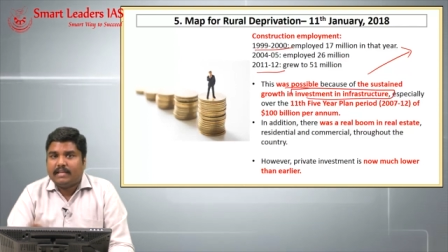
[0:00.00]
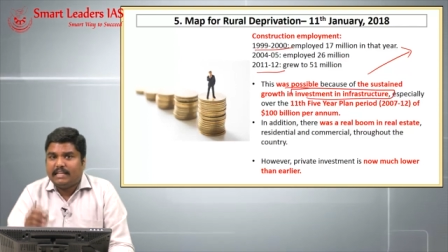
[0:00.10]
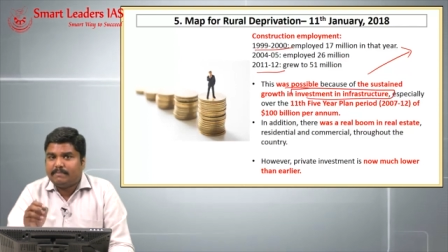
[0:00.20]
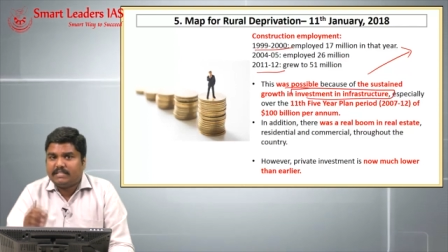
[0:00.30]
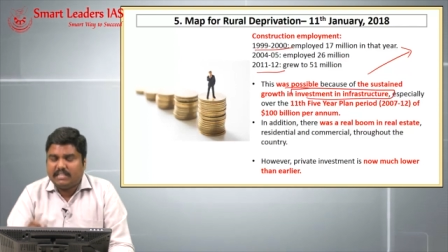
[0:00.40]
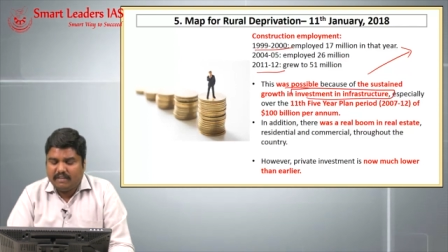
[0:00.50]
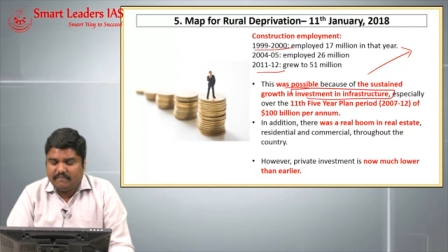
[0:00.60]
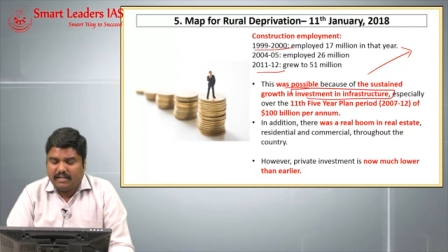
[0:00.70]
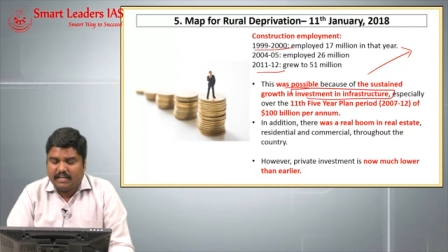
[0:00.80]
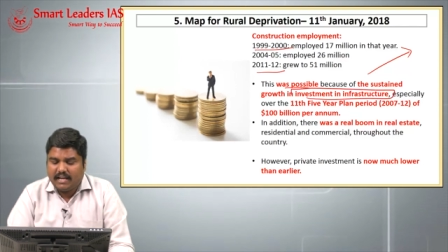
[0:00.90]
especially when
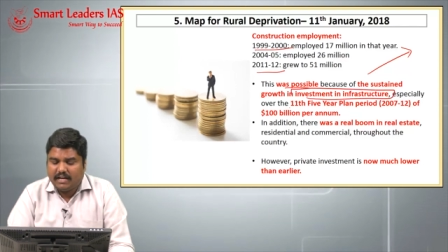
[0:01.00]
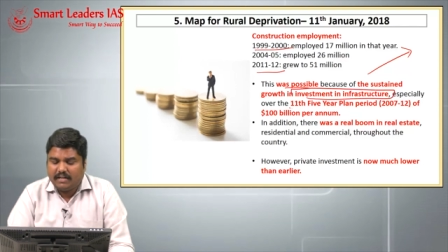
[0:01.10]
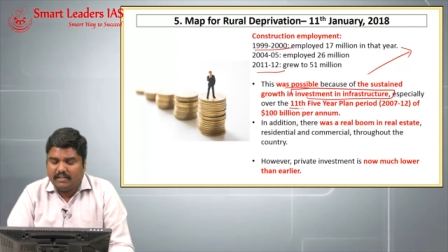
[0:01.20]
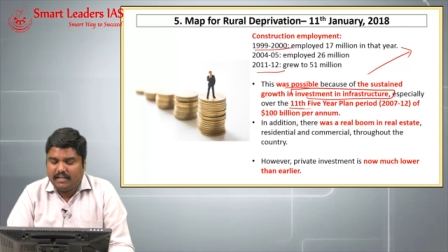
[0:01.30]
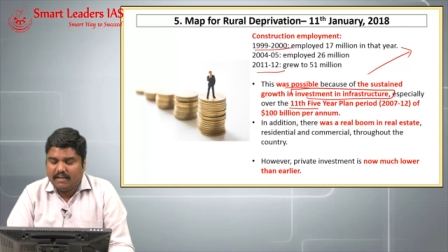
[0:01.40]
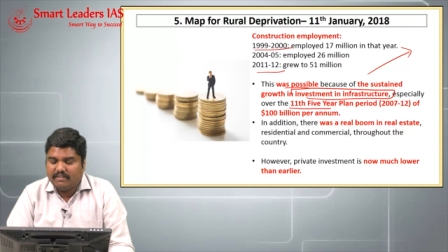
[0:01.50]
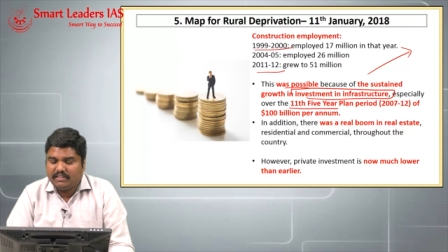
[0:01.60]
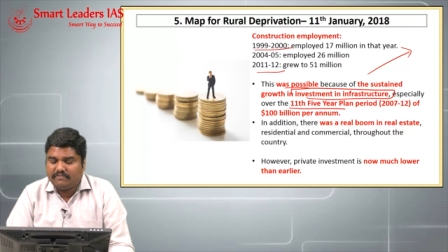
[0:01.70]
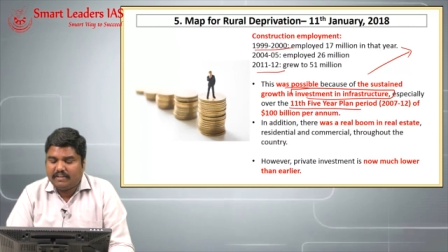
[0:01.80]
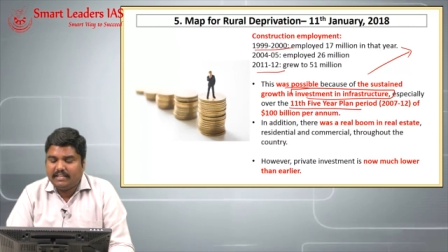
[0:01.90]
we take in the
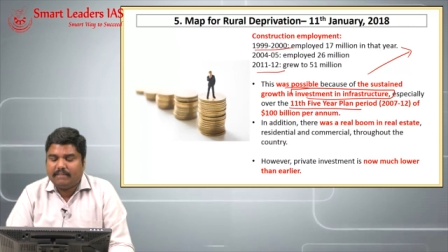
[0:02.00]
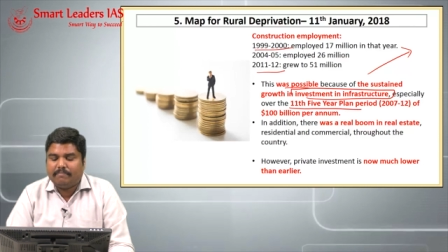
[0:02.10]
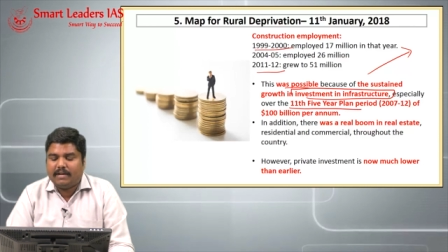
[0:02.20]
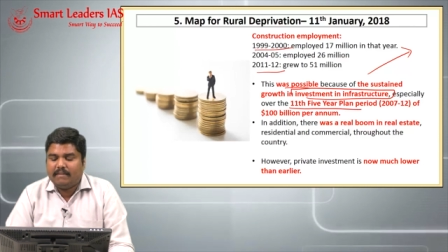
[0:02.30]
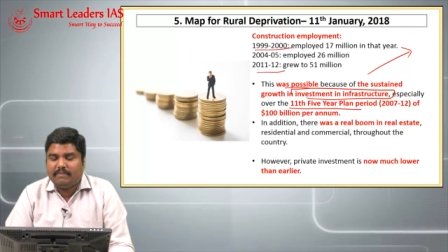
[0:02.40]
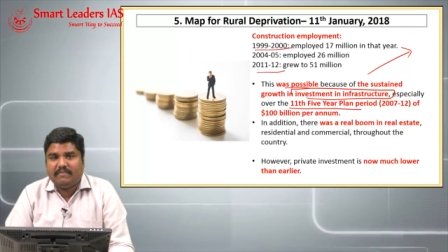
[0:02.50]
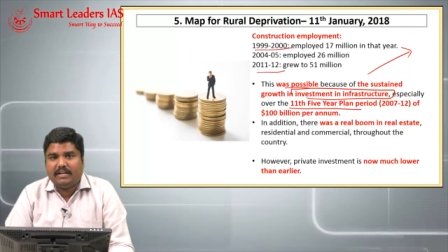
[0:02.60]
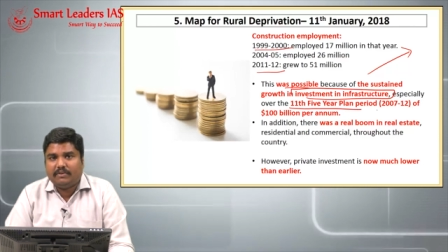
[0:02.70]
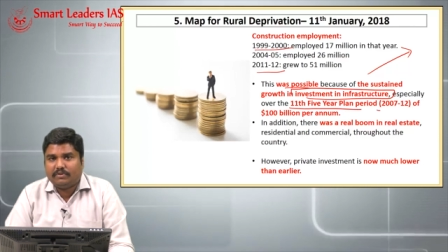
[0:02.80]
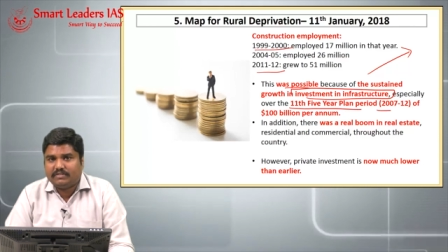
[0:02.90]
11th five-year plan
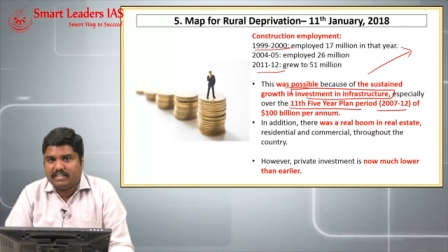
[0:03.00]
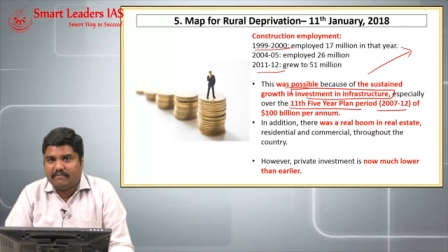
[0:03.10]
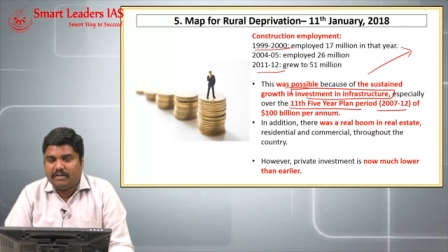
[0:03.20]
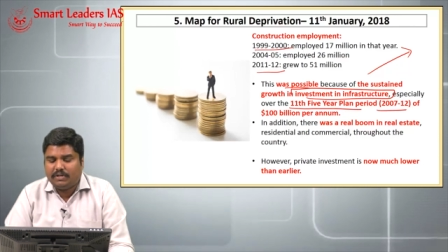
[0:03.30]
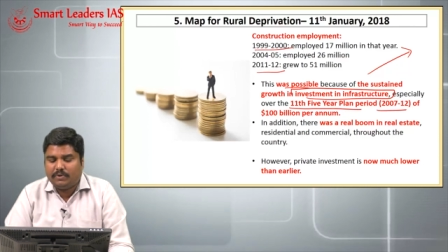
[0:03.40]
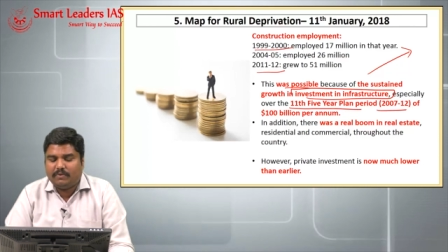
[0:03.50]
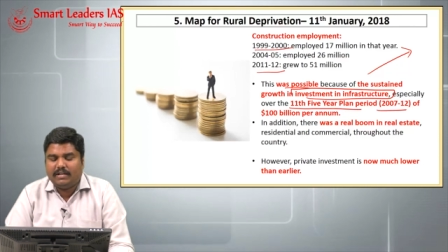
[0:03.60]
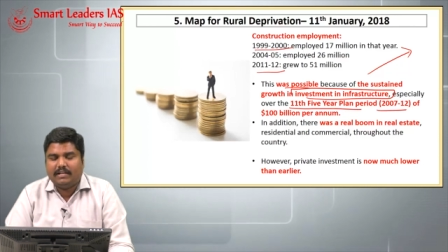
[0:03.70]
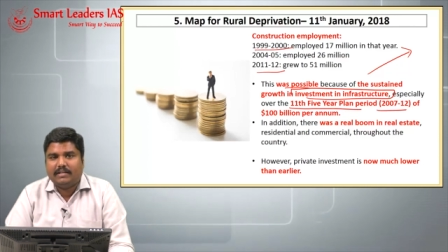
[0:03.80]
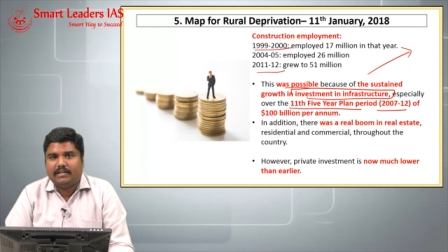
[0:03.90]
between 2007 to 12.